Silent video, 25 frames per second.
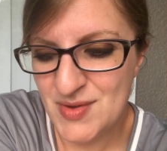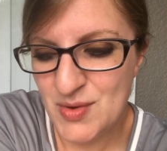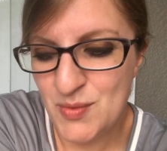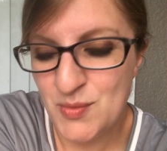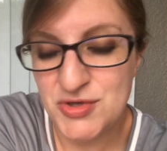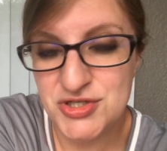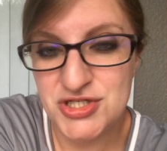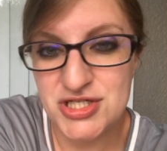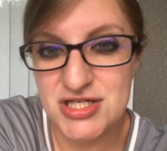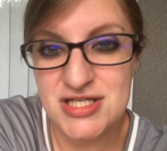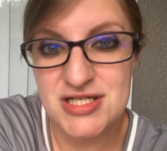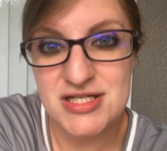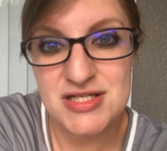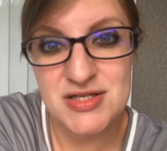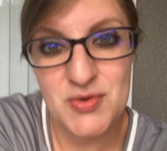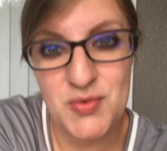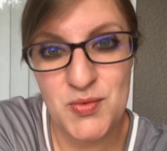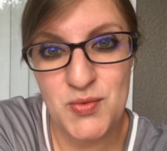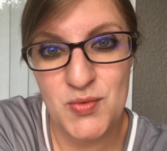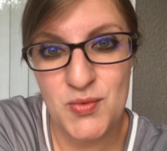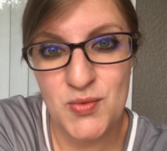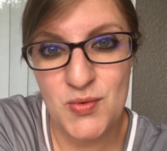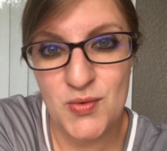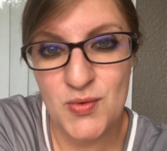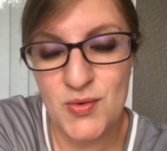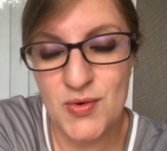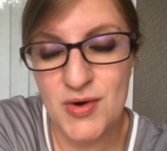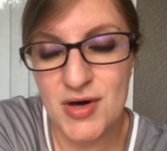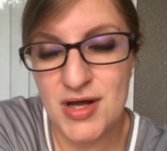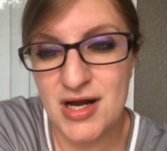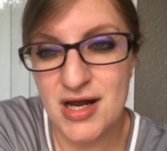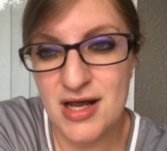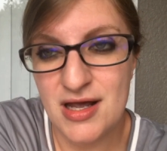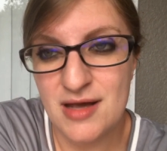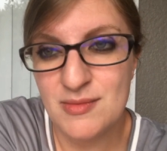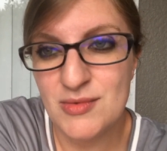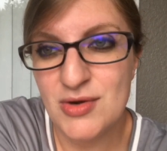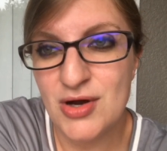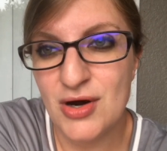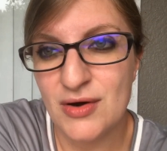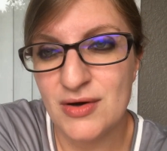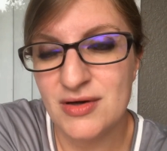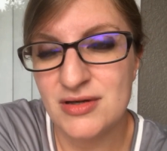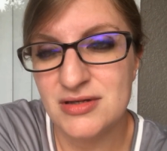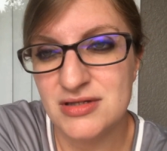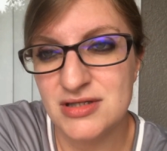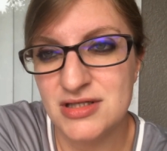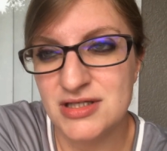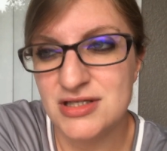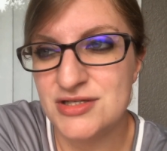which is what I am
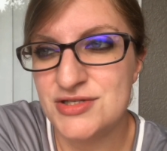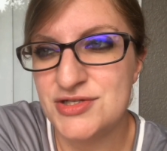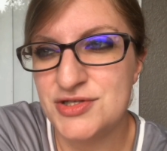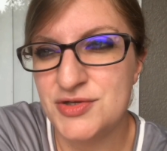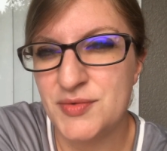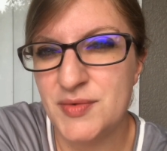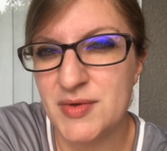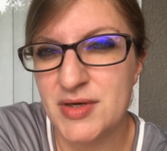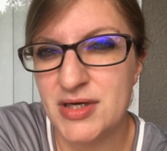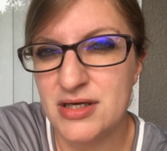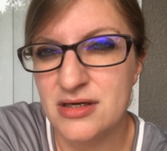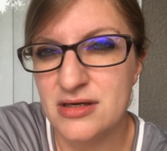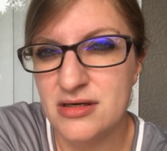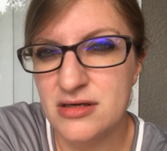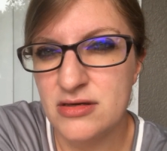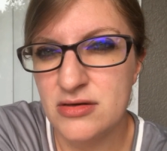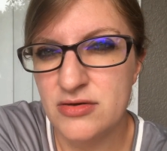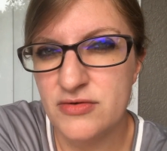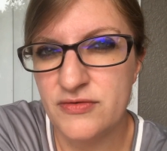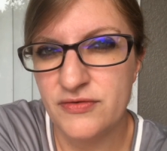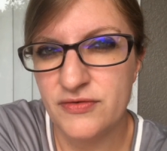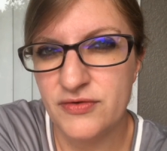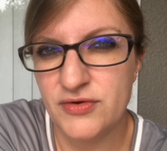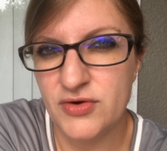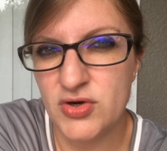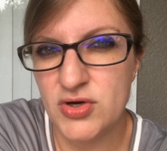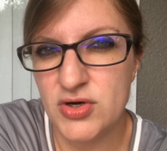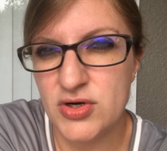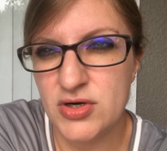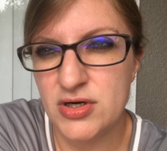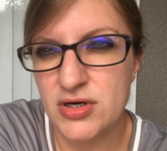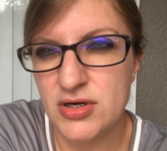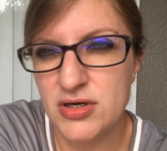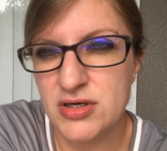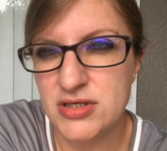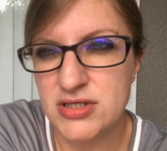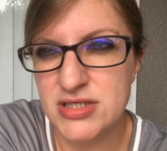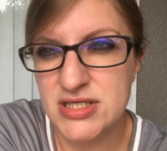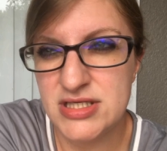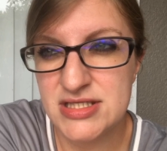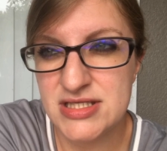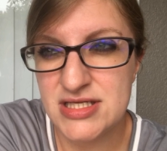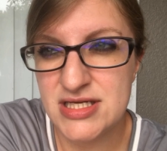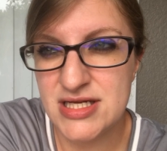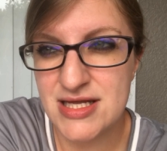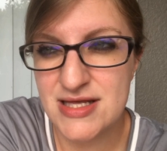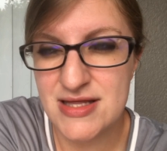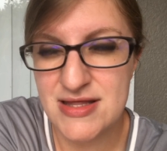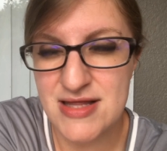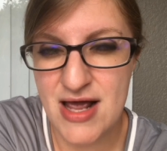currently doing for
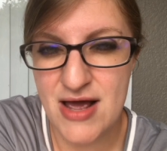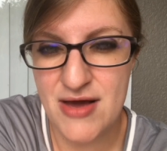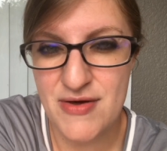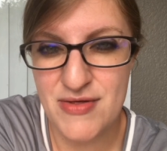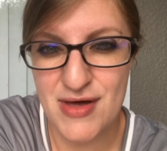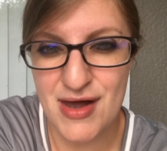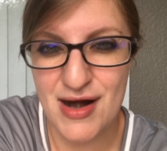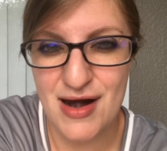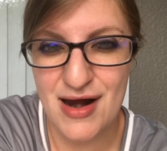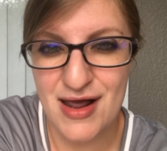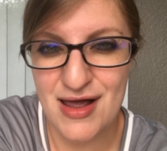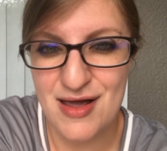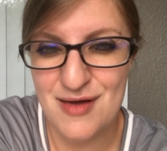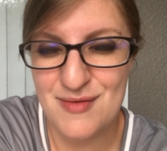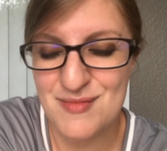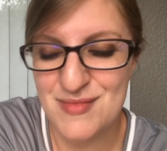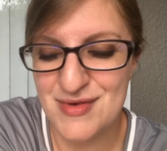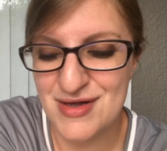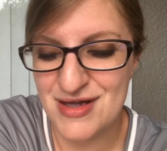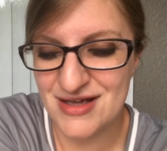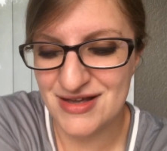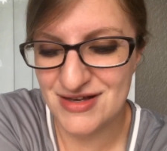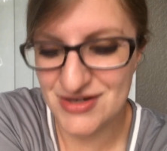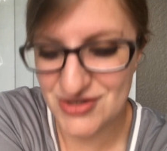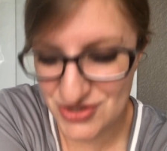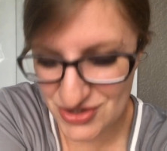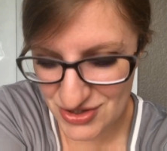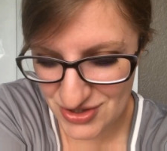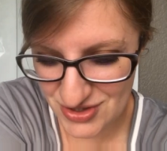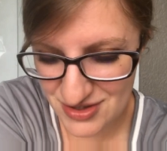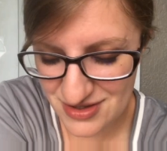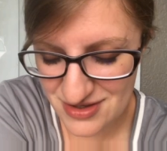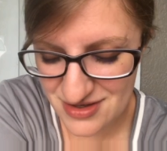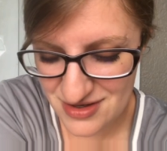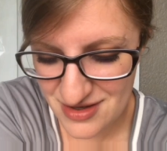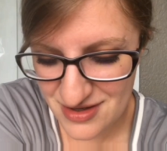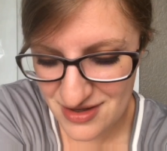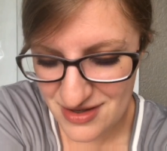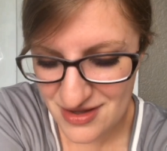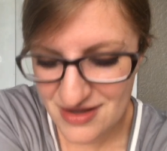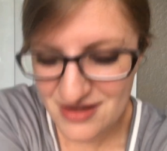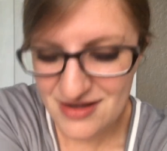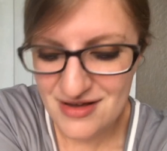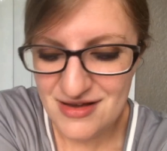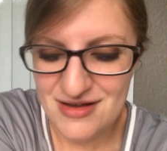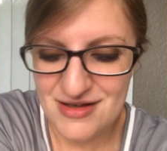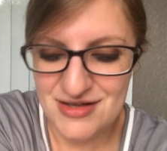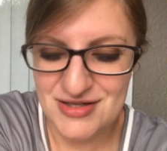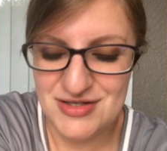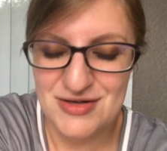Disney now that I am injured.
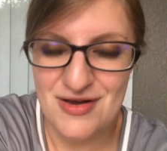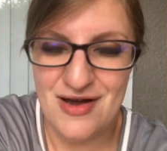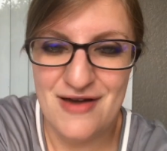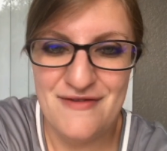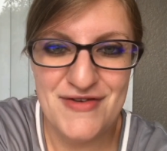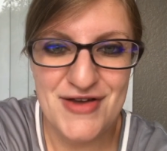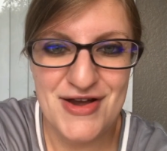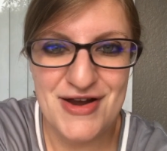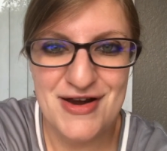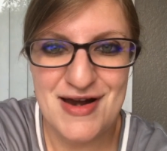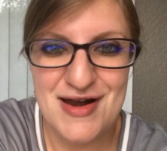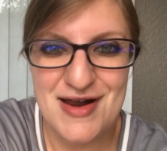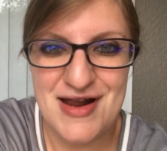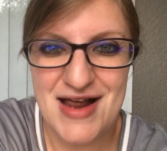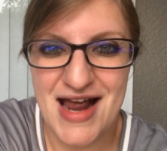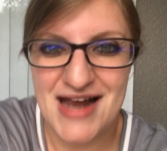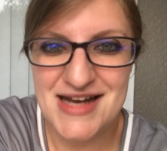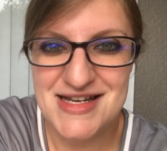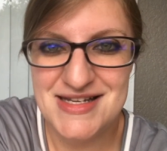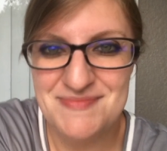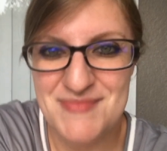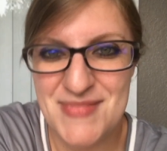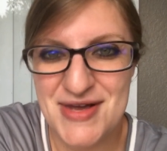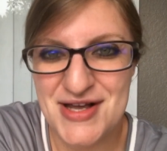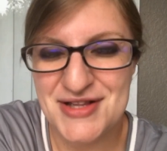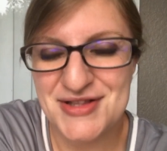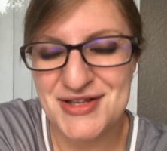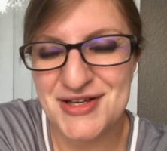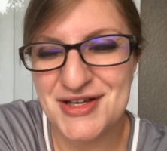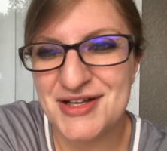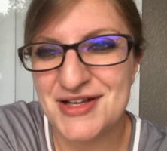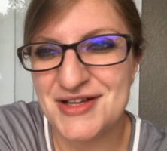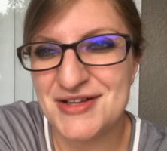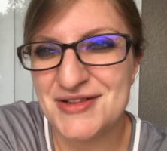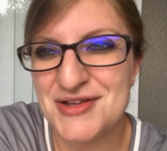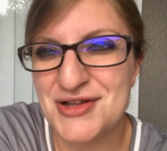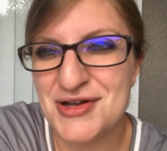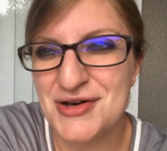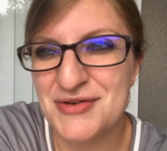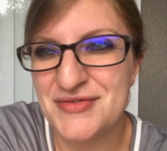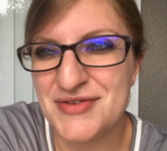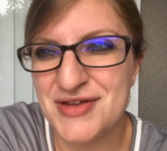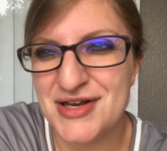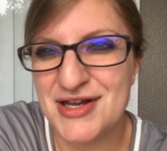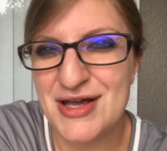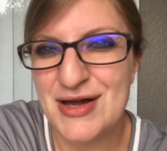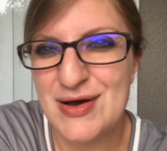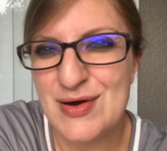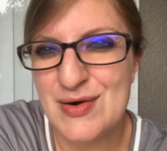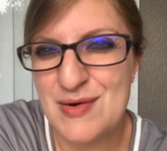So I figured I'd make like a little
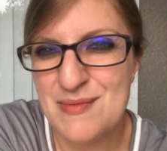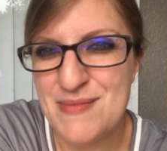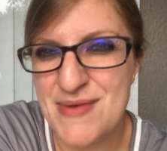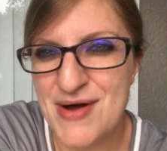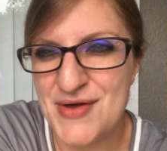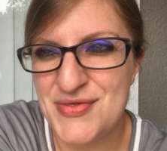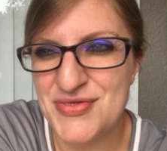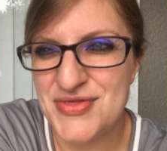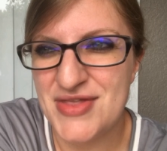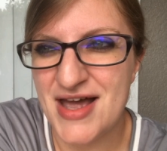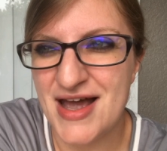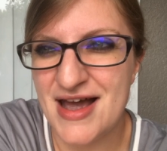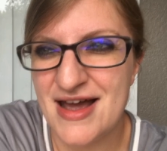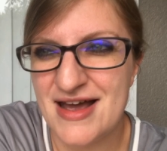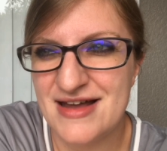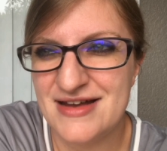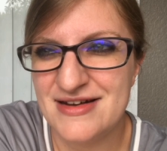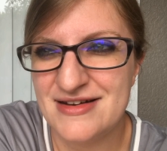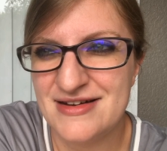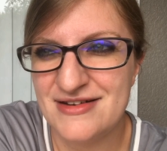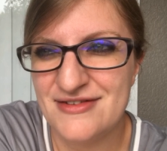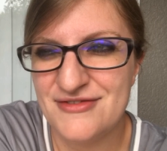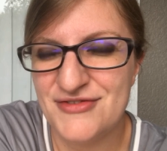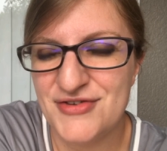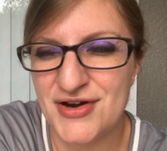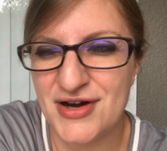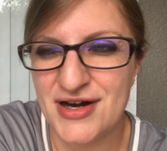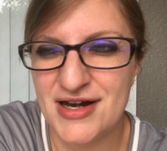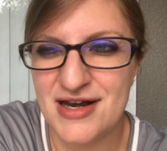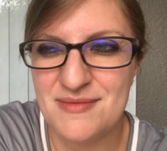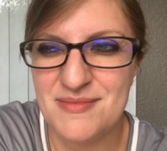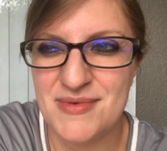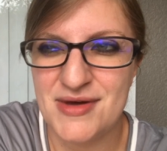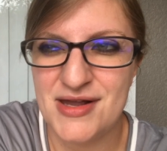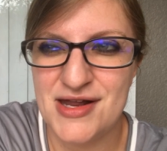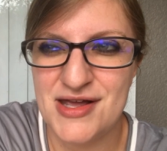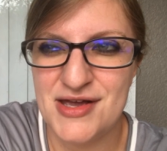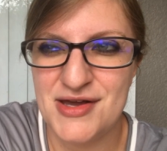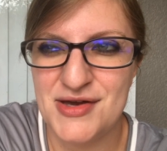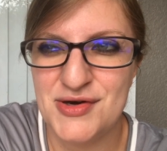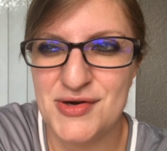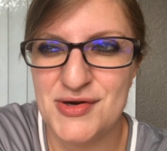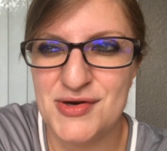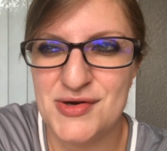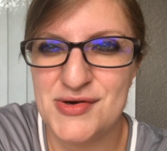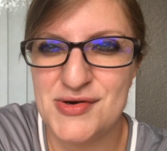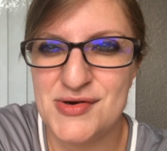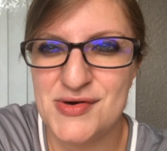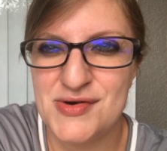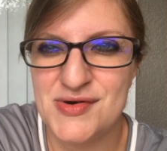video about that for anybody
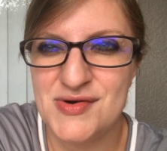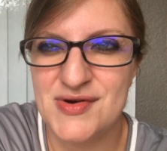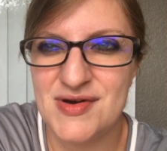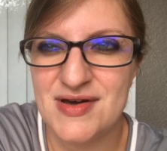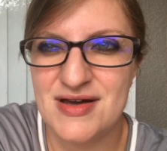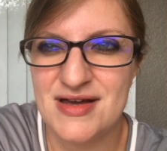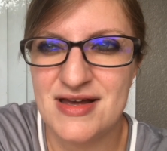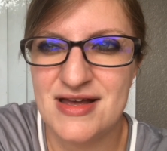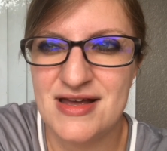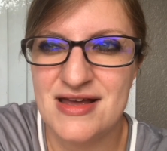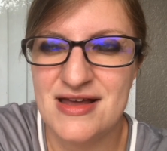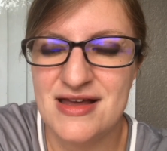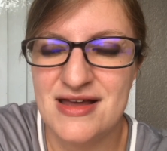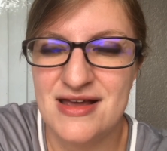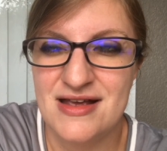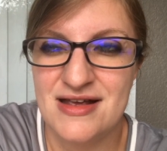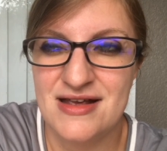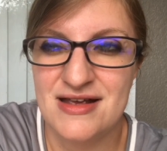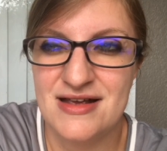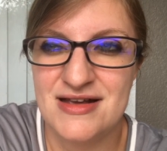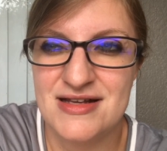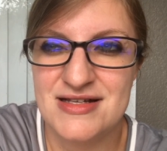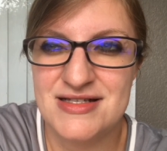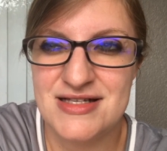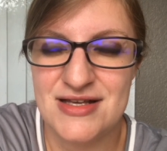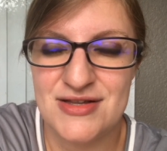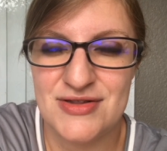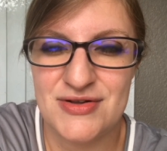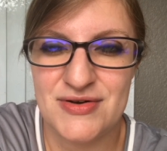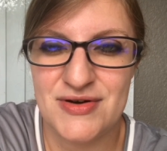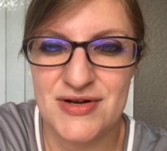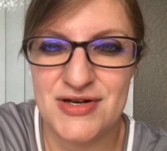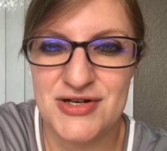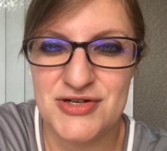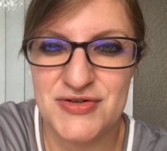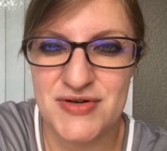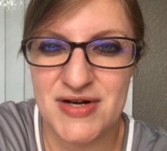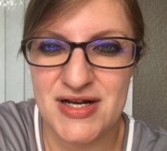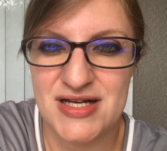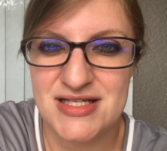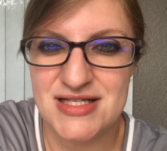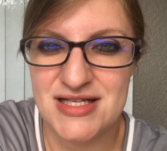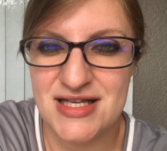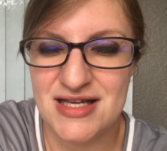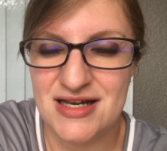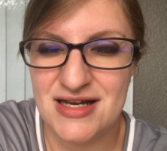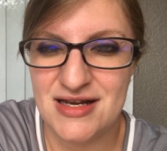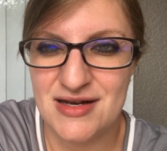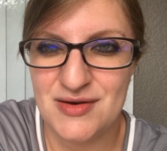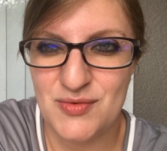who is either
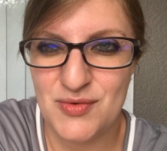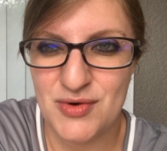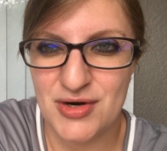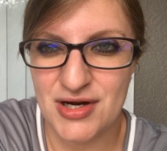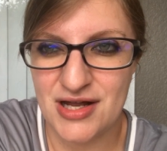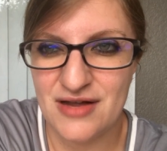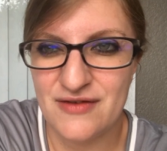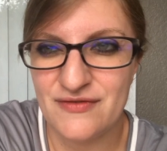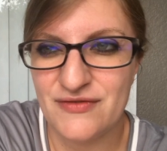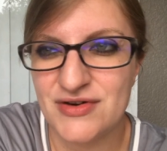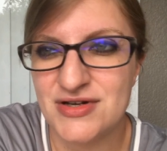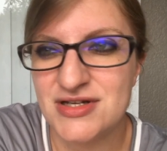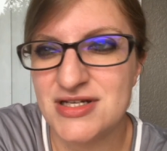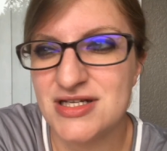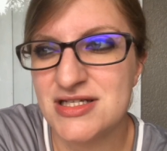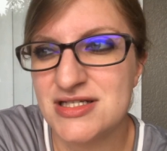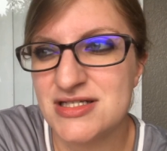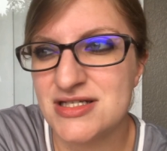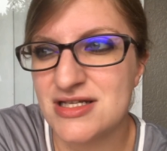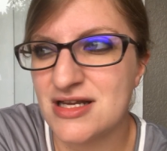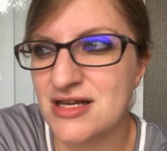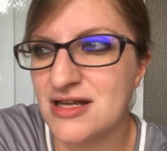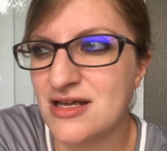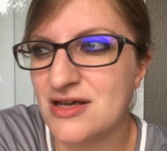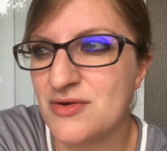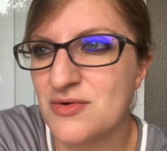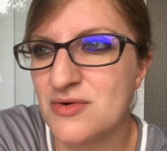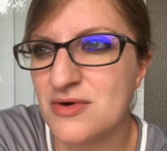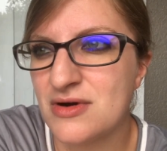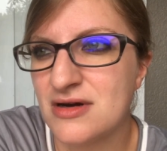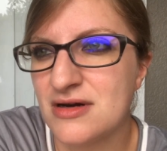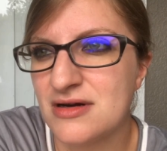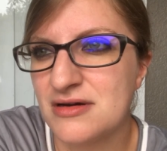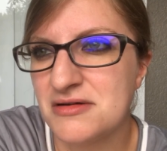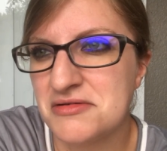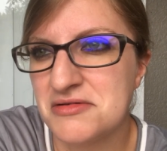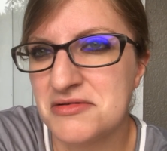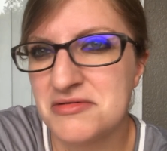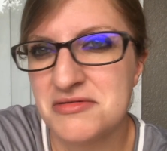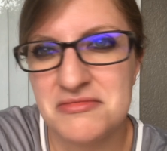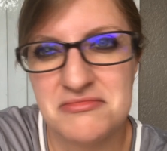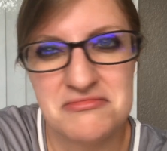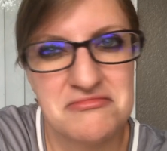interested in working for Disney or